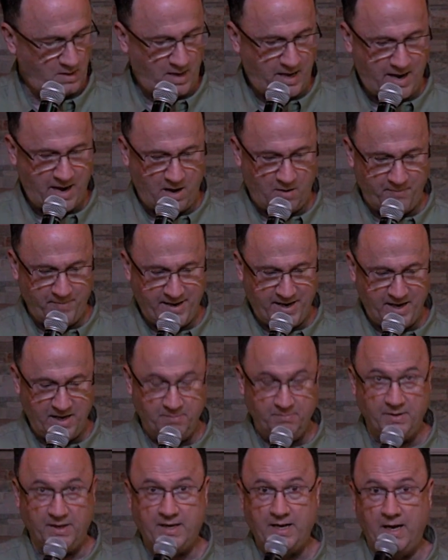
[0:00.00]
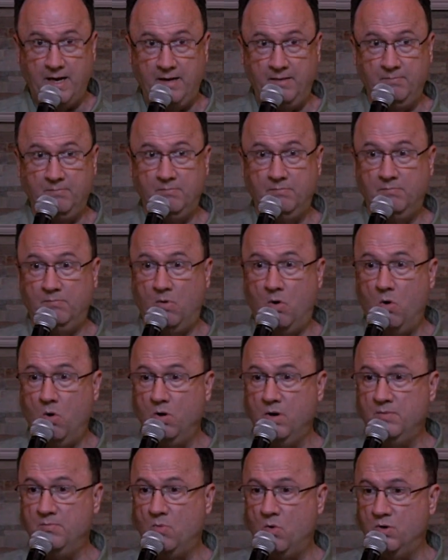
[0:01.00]
how man became more
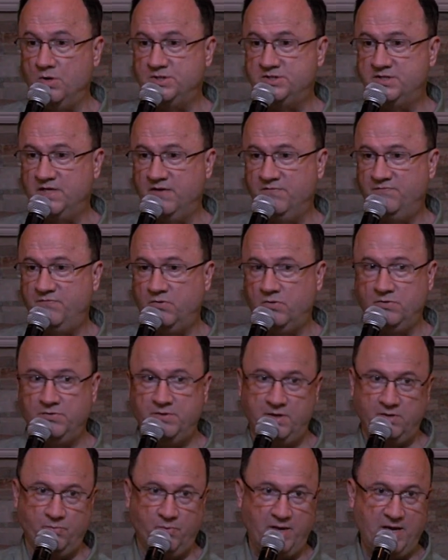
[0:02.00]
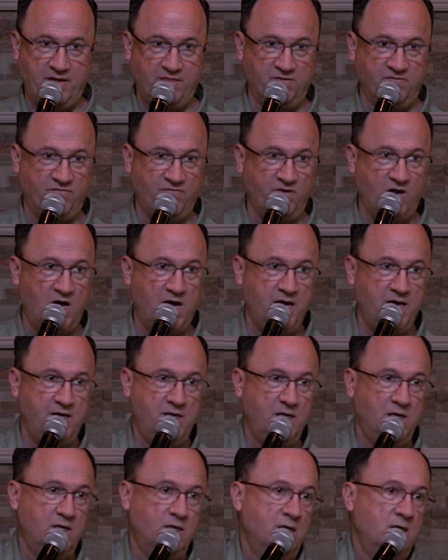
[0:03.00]
and more sinful. Then we had the flood.